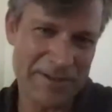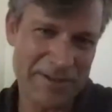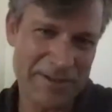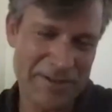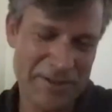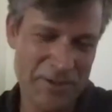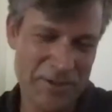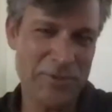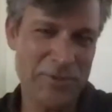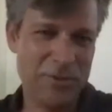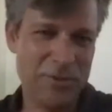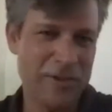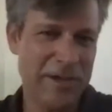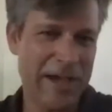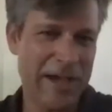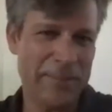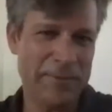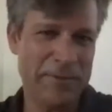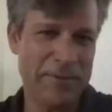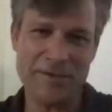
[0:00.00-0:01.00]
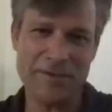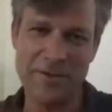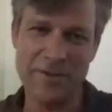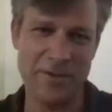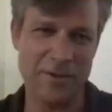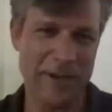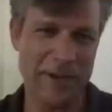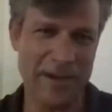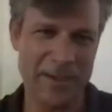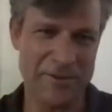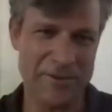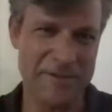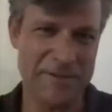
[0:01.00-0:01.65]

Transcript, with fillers: Do you do captions or no captions?